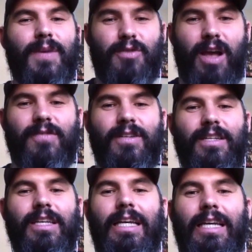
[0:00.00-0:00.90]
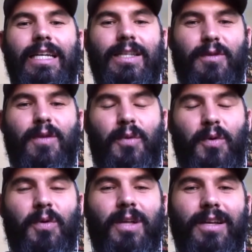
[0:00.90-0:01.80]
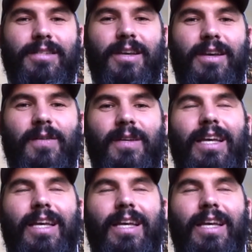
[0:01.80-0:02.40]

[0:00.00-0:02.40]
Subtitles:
traffic is from Google SEO,